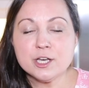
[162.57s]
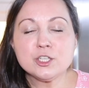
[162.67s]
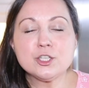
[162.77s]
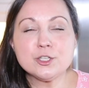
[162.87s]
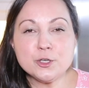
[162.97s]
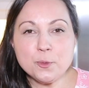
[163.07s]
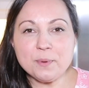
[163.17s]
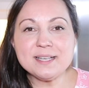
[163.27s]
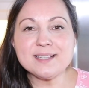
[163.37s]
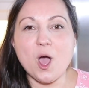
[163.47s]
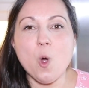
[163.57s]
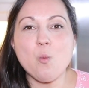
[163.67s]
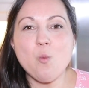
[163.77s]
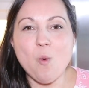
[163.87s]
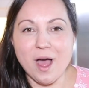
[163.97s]
Soup is a
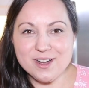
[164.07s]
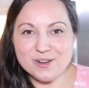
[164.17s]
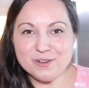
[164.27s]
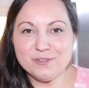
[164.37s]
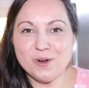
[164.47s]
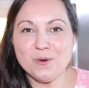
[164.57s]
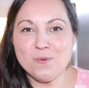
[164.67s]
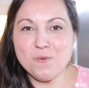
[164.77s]
wonderful,